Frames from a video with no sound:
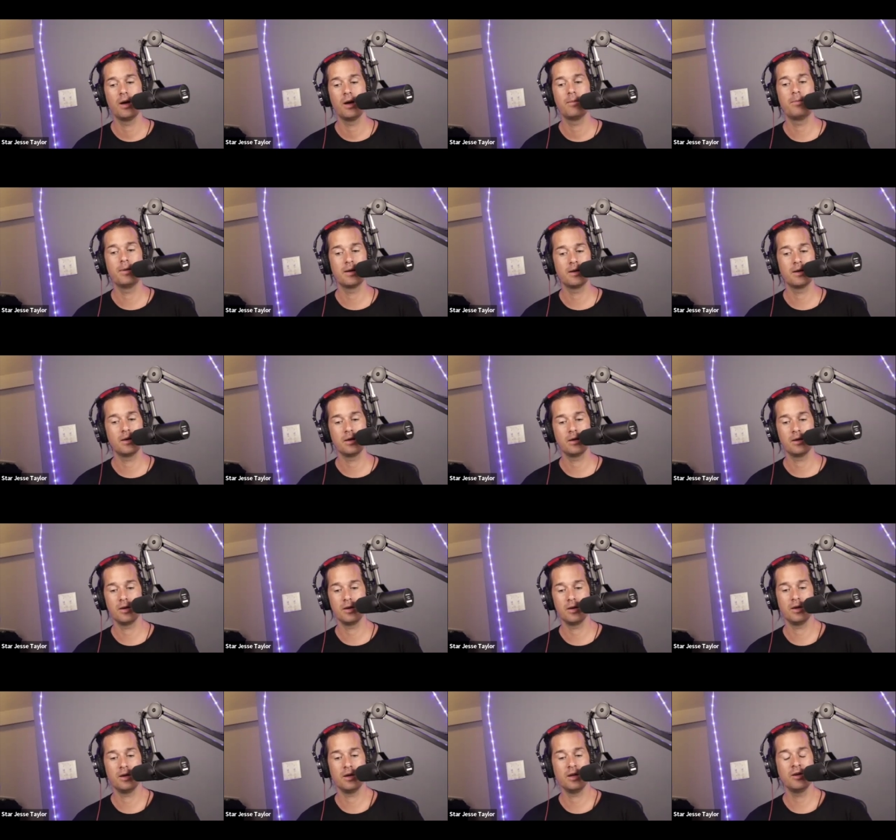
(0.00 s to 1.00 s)
But
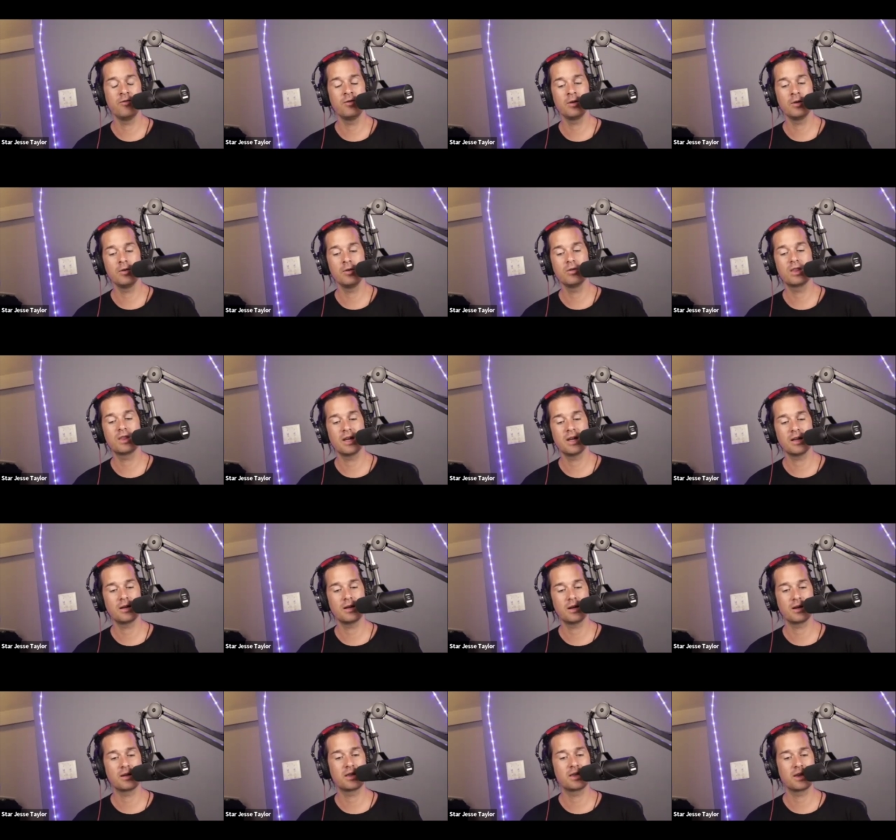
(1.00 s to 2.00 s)
even you
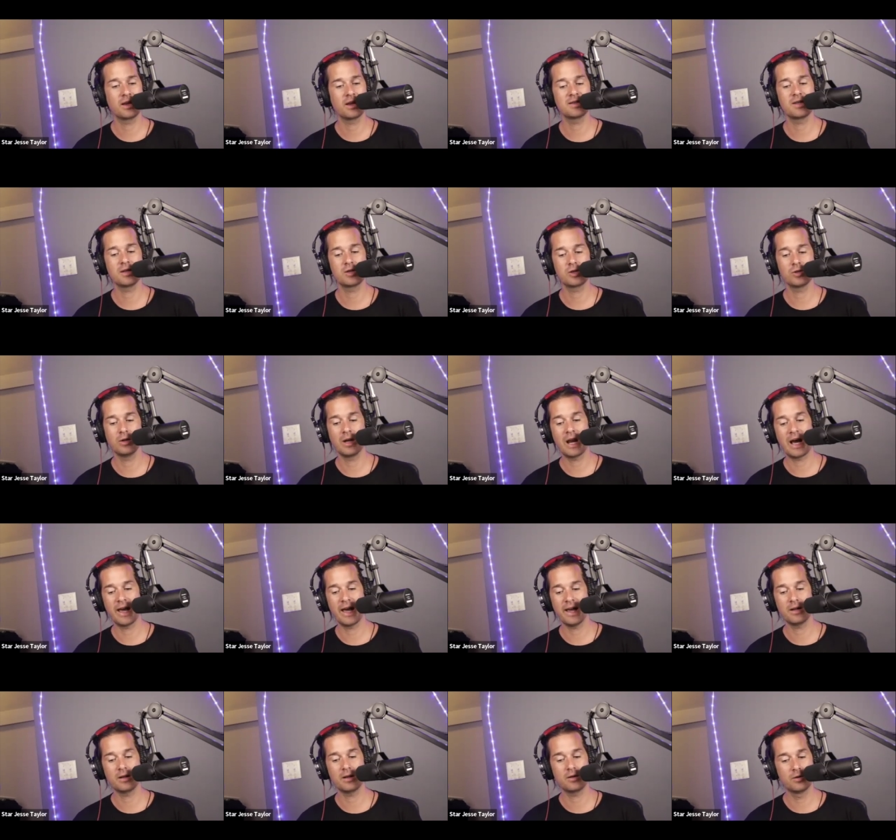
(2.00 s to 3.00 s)
thinking things that you like,
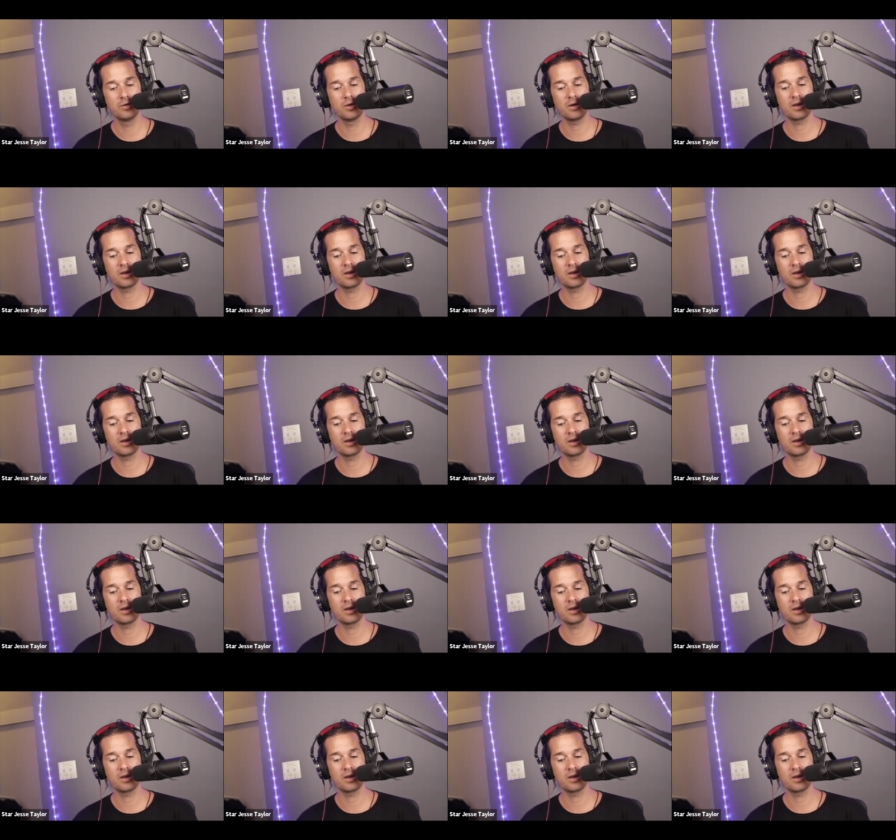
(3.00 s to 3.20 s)
doing